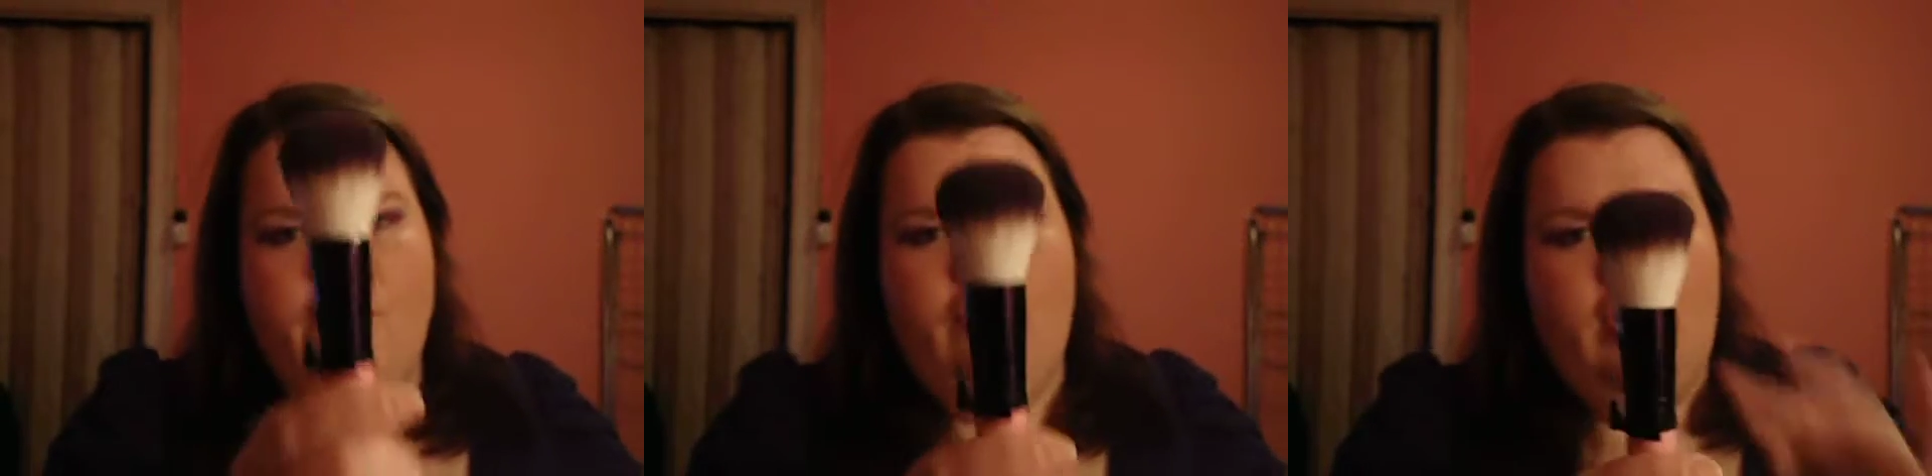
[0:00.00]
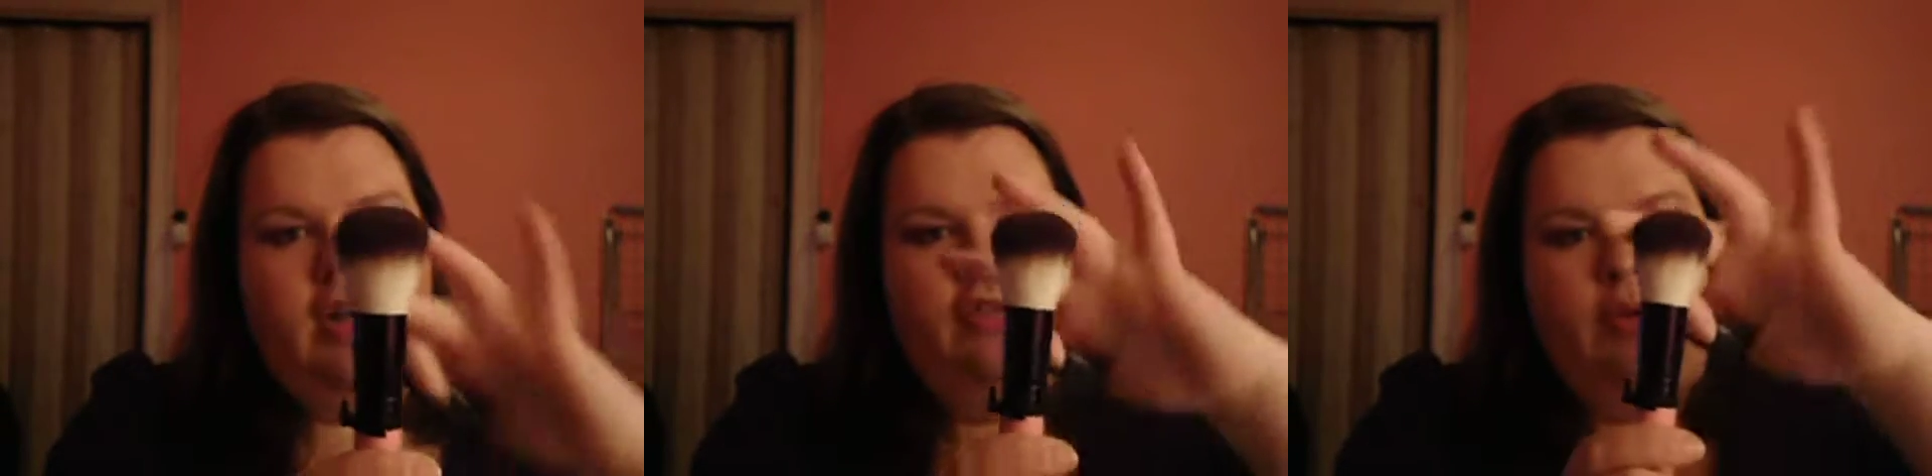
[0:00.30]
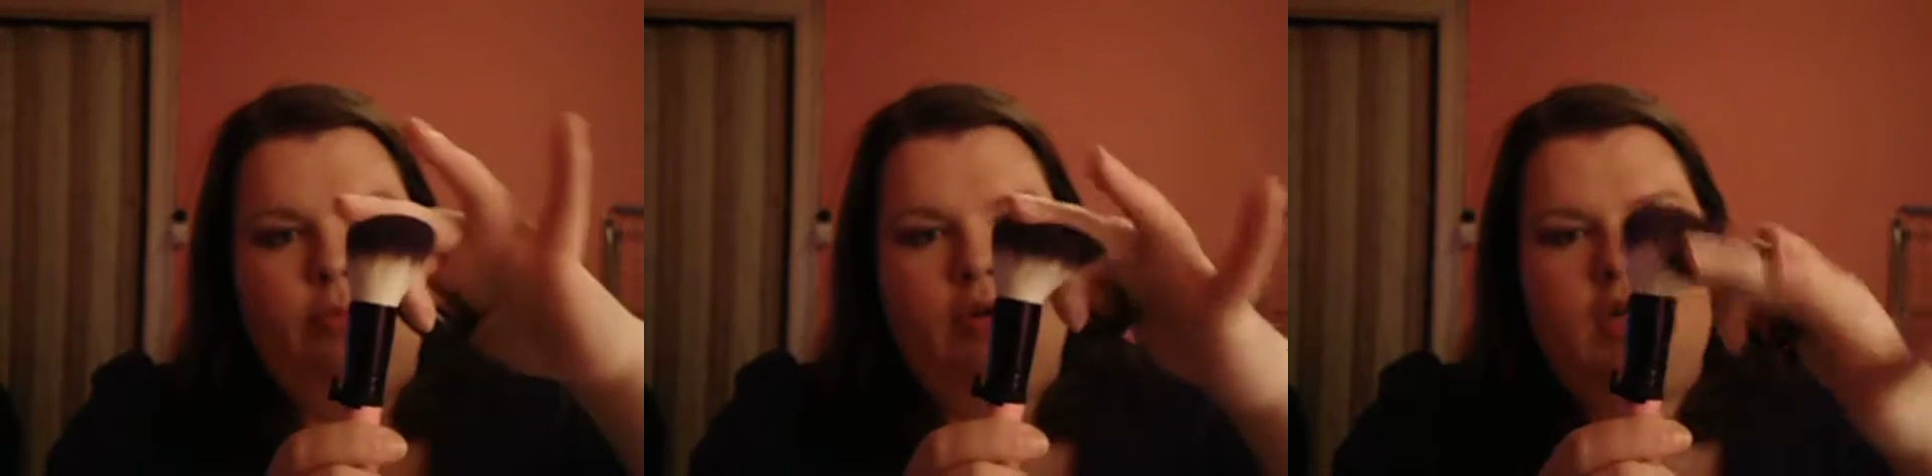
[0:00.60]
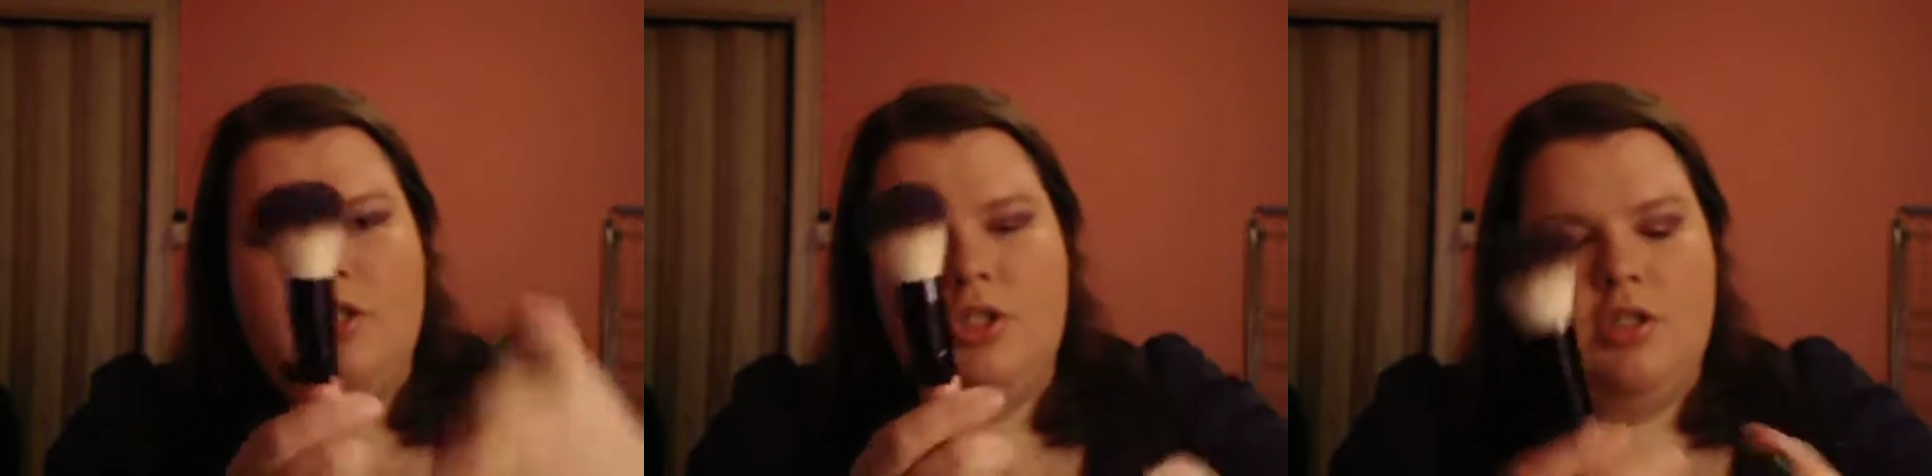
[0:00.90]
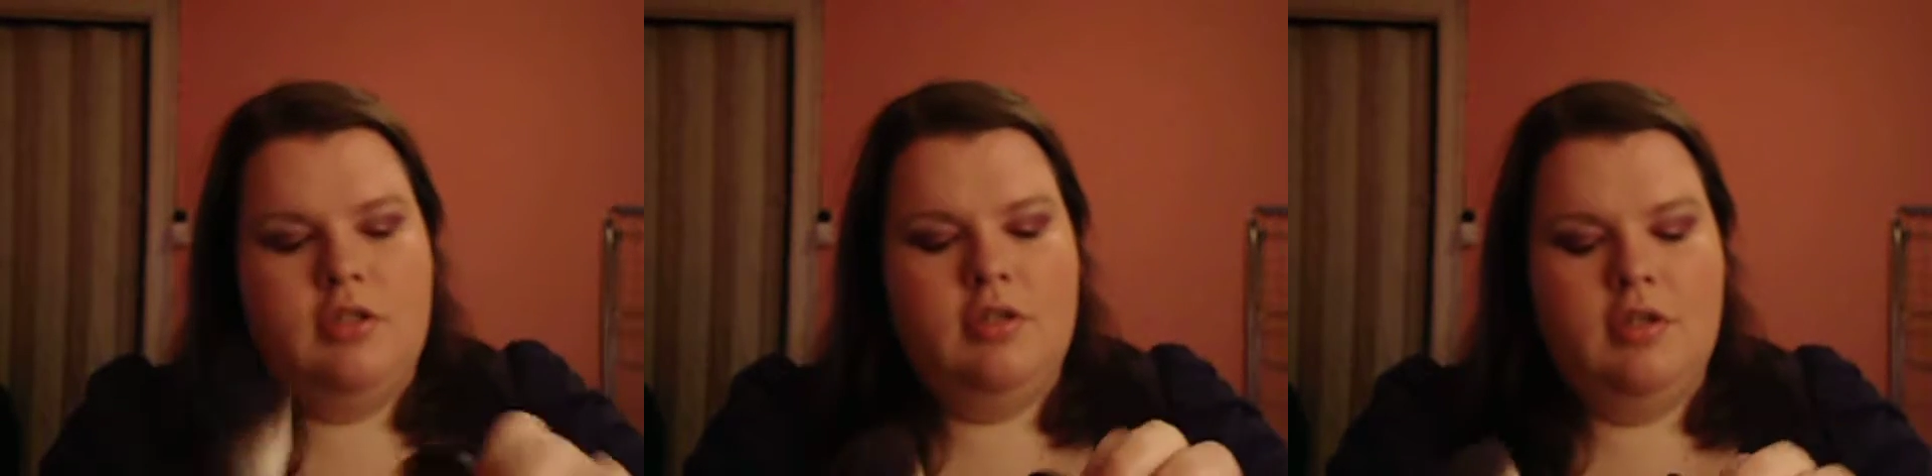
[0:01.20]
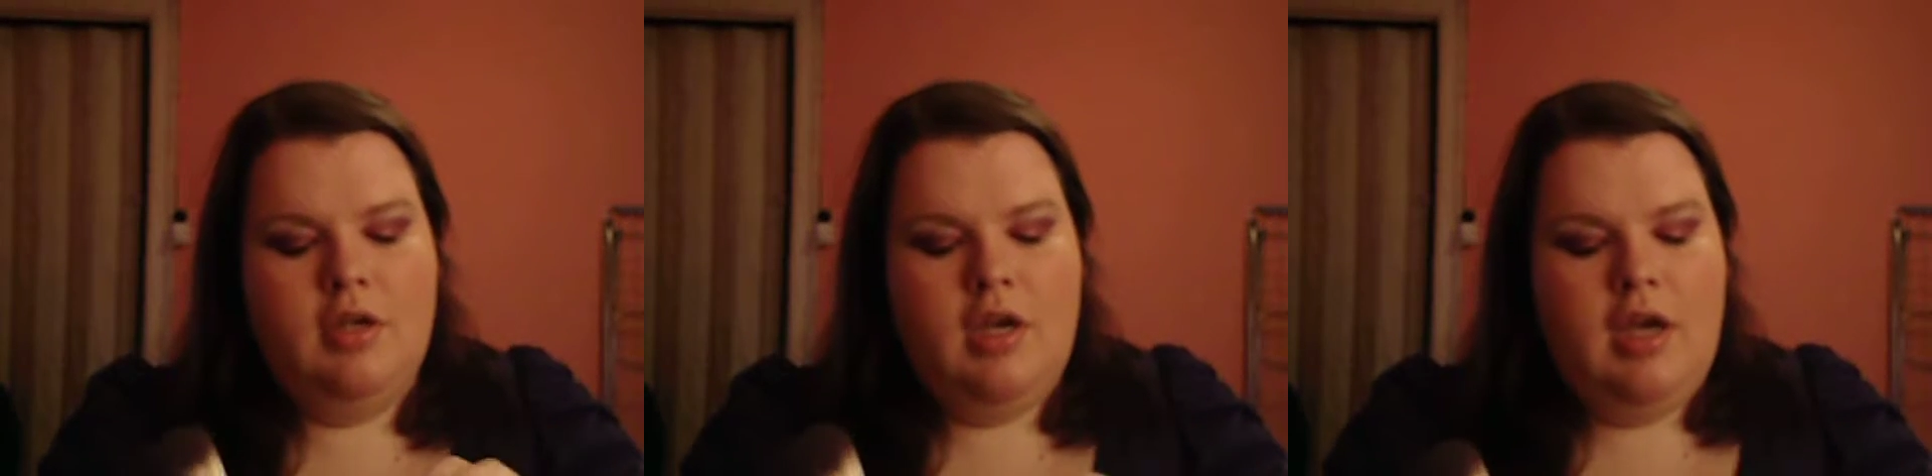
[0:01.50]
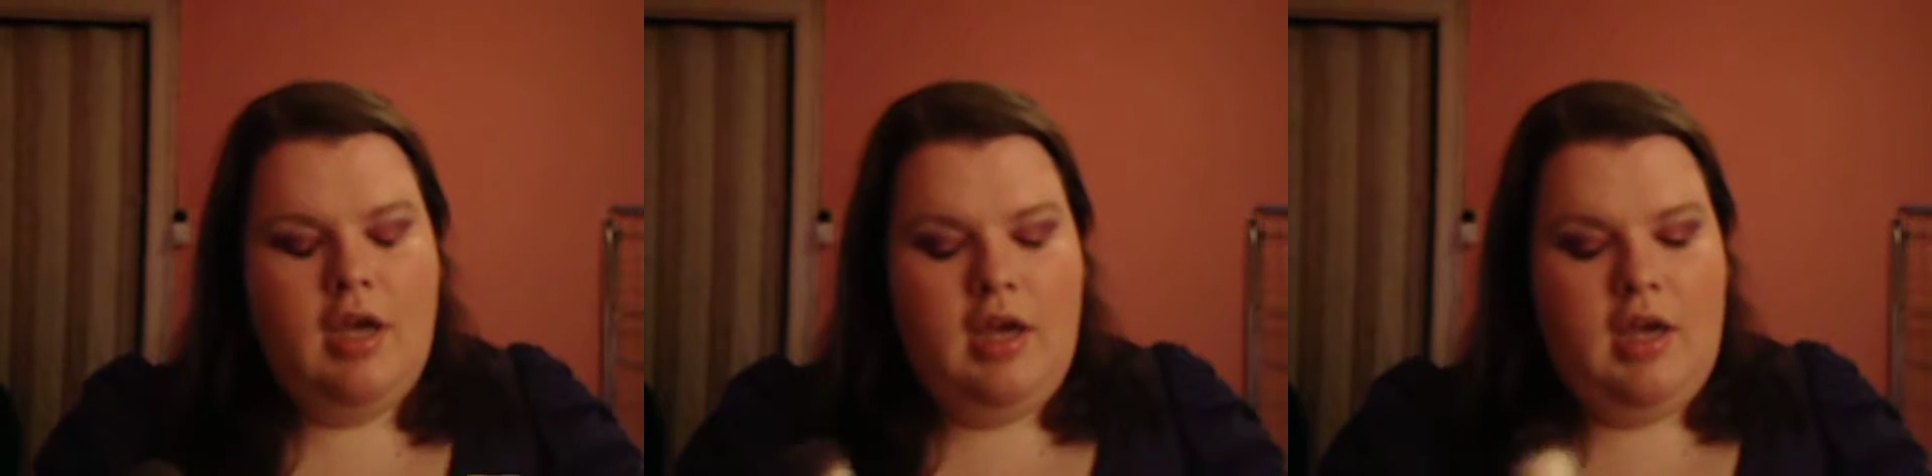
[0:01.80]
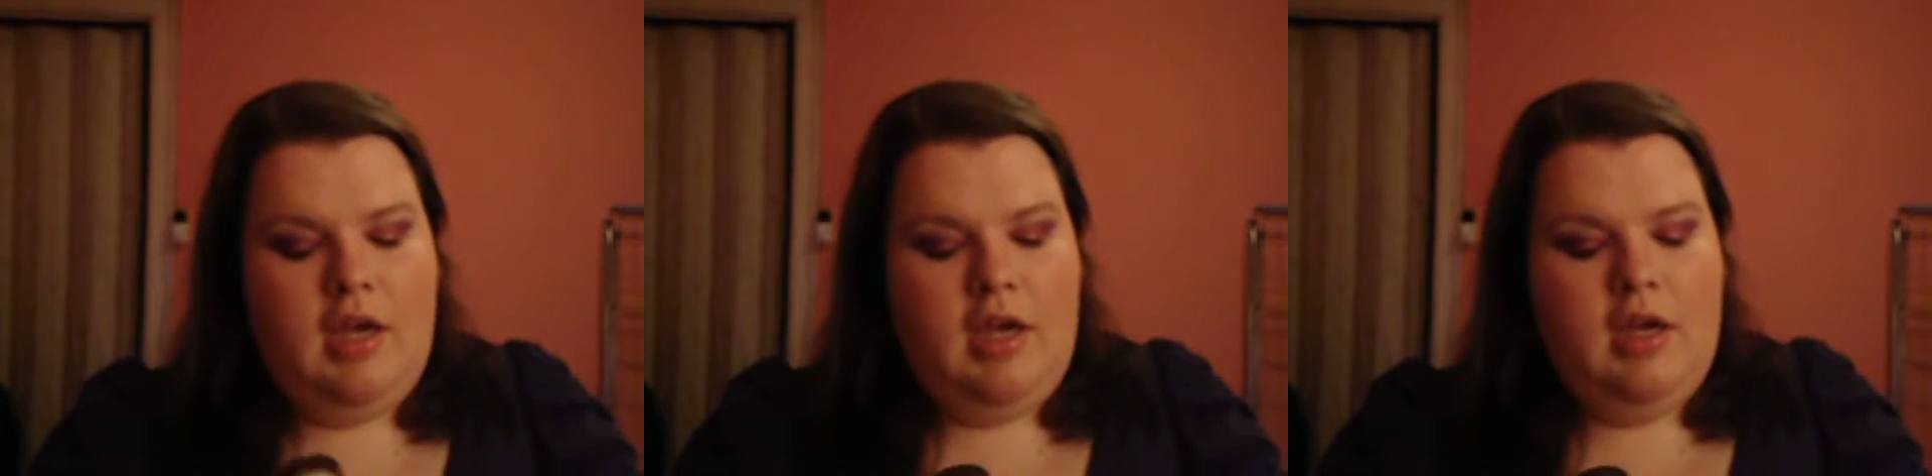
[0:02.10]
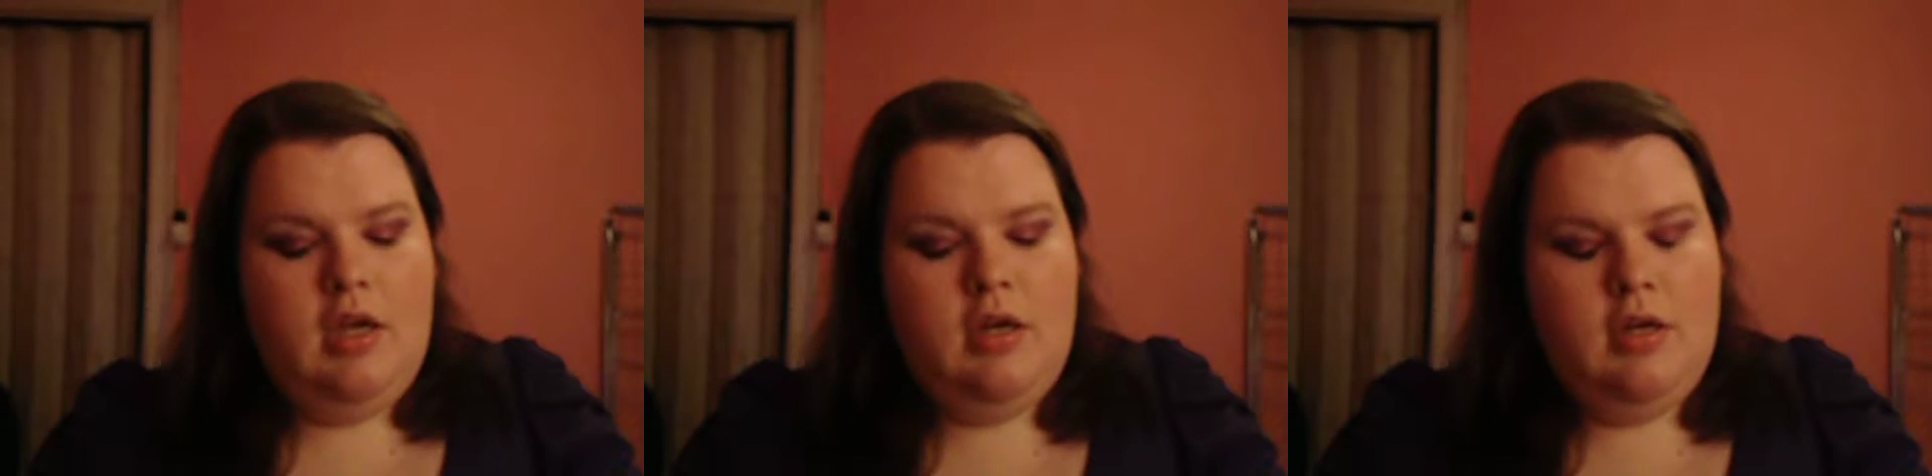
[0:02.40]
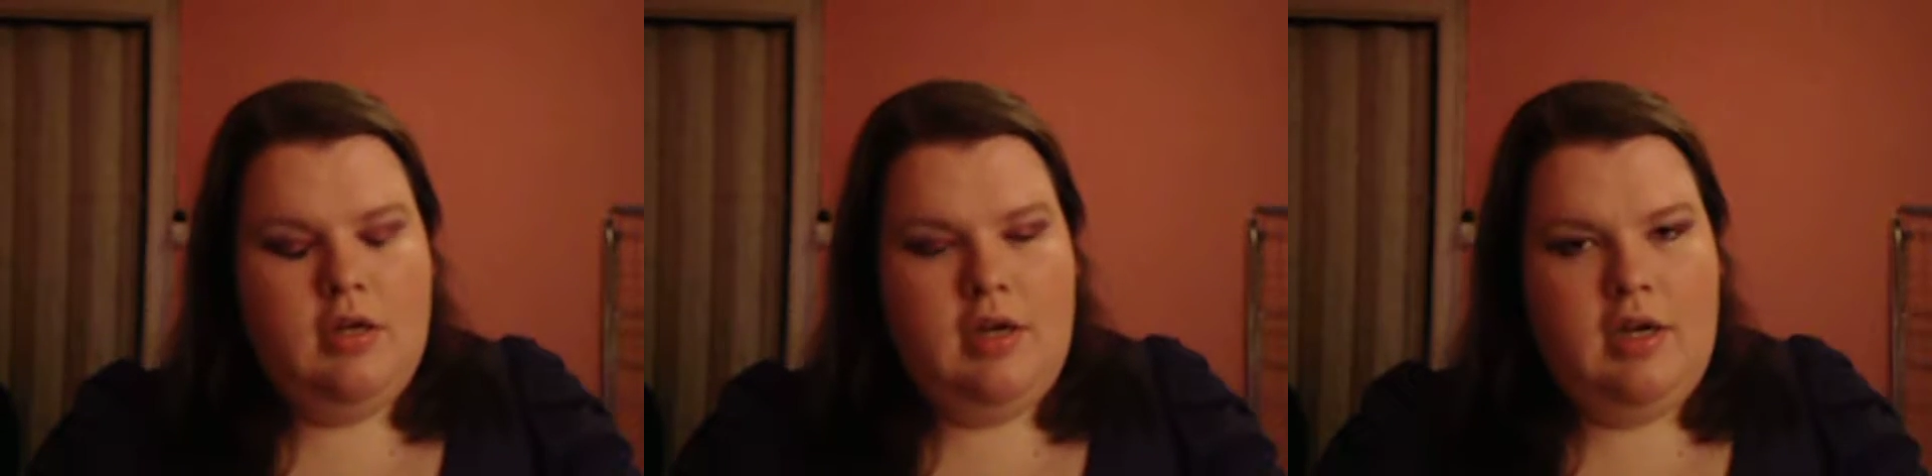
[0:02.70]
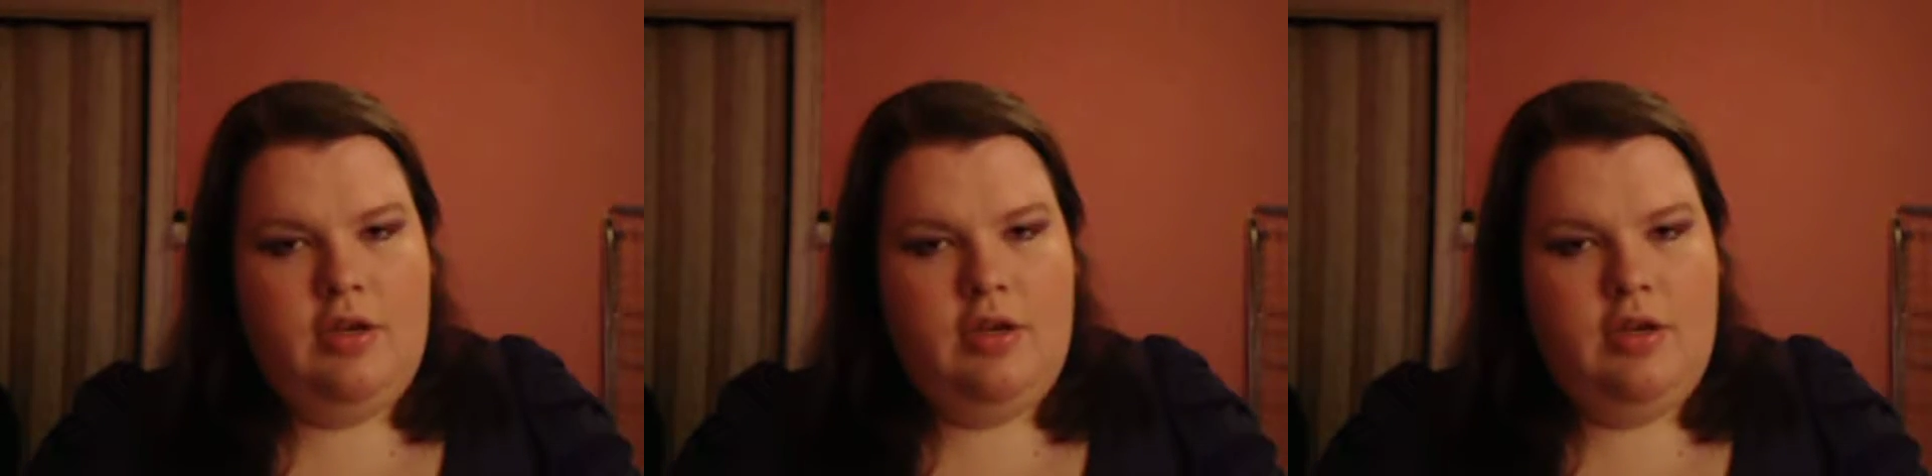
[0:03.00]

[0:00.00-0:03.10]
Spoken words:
fluffy brush, and I